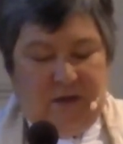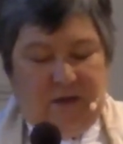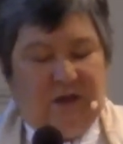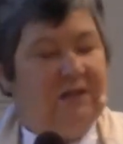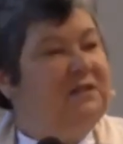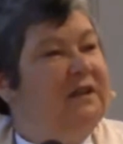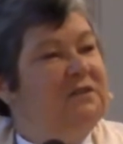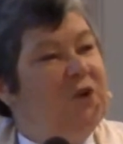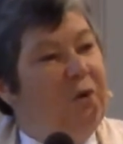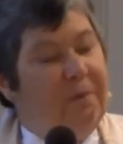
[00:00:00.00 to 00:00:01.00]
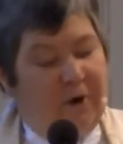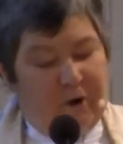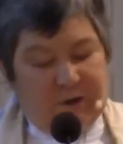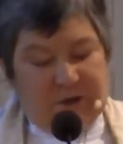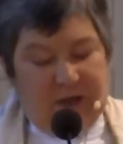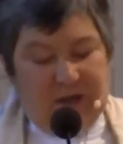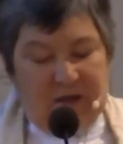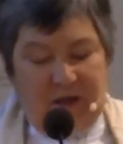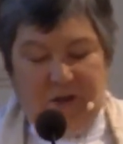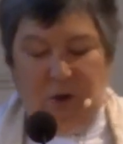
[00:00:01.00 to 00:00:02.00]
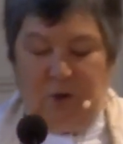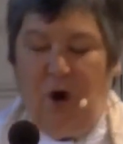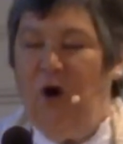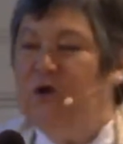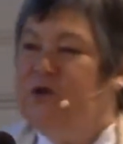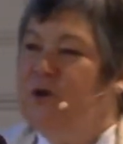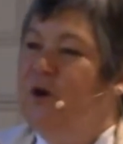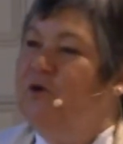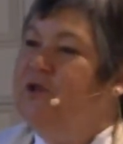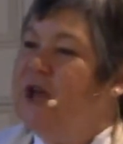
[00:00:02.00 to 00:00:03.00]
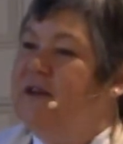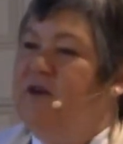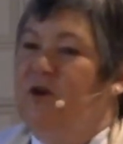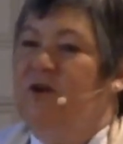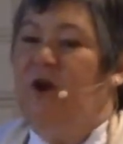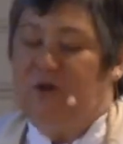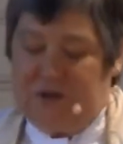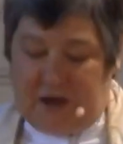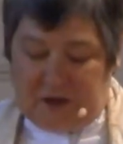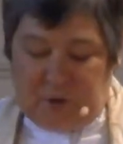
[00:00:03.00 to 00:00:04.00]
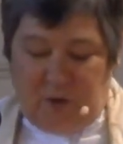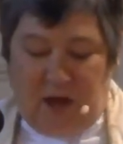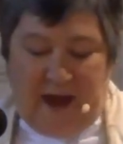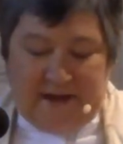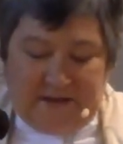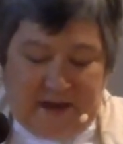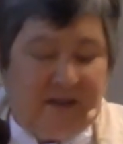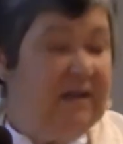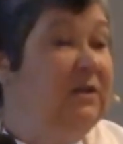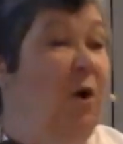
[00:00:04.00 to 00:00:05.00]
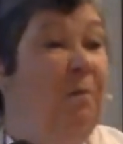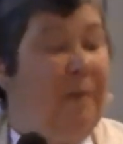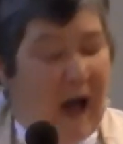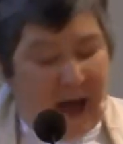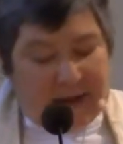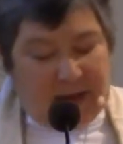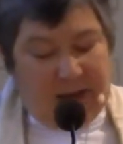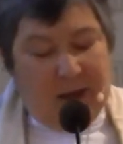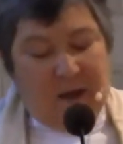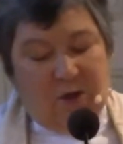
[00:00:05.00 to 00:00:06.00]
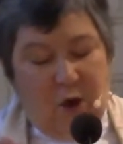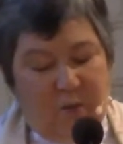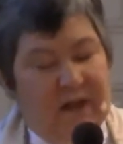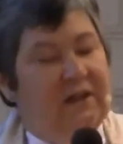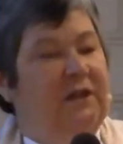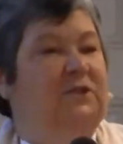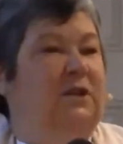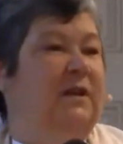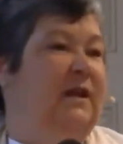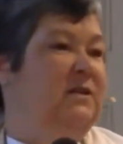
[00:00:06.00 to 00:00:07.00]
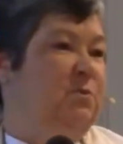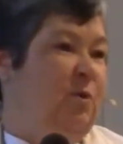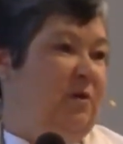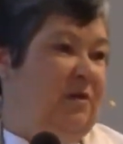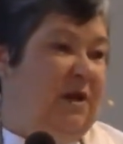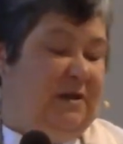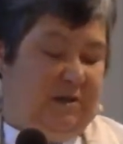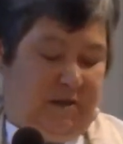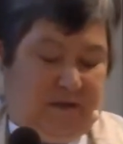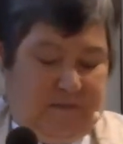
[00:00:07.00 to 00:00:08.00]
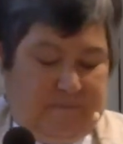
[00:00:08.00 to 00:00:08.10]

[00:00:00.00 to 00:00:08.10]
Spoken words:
Just as no person, no culture, no gender, no sexual identity, no body, no religion is worthless.